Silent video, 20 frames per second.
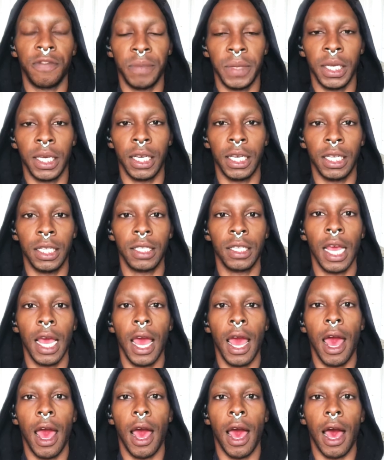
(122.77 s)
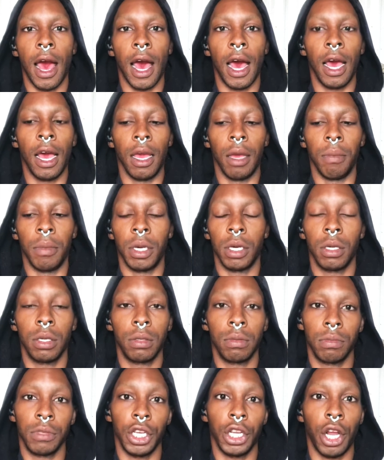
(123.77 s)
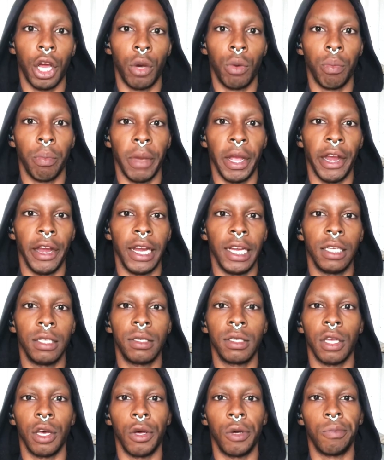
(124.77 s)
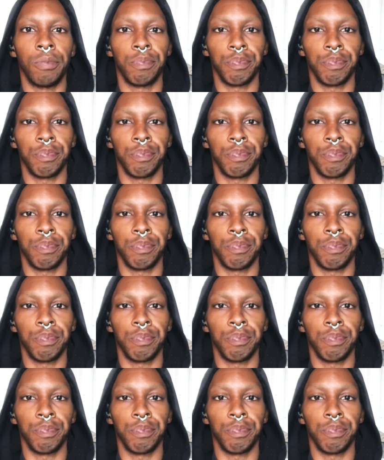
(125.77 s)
because I'm, you know, married, so